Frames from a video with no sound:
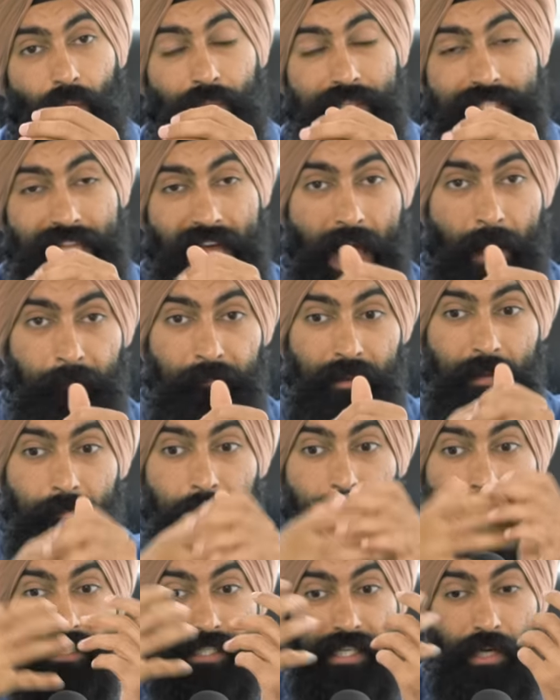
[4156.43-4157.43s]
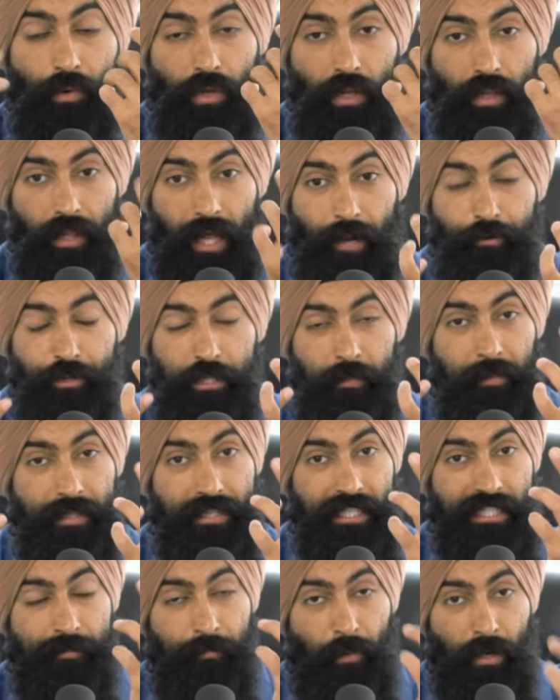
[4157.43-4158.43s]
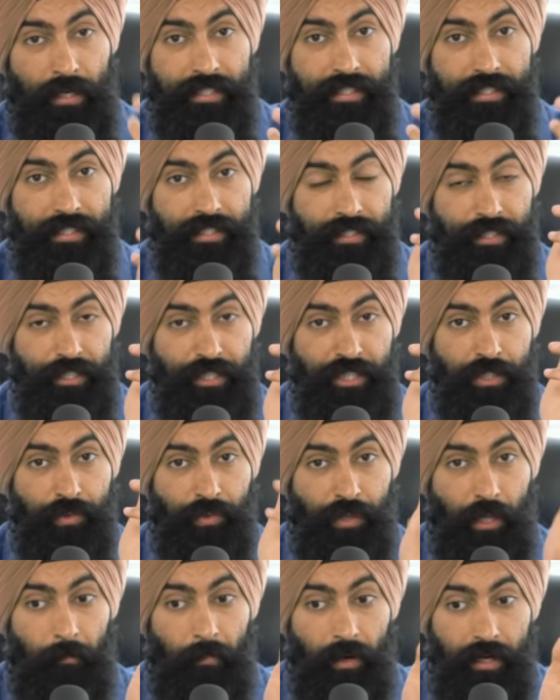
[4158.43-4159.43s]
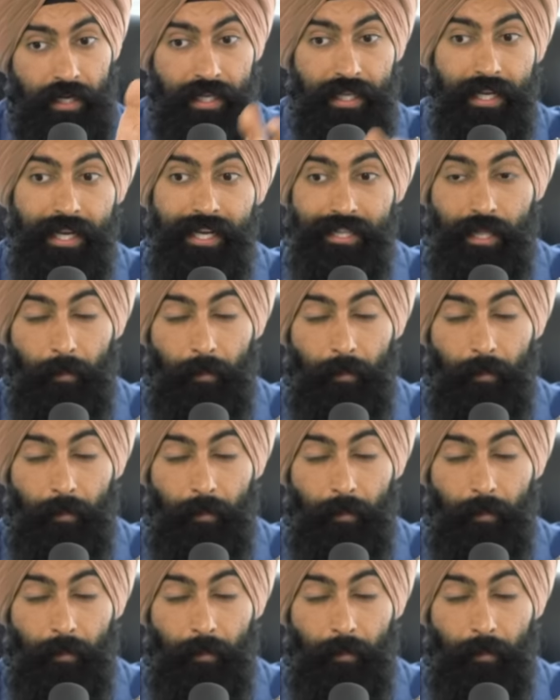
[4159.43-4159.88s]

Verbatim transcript: on what's happening because it will allow you to make the smartest decisions with your money.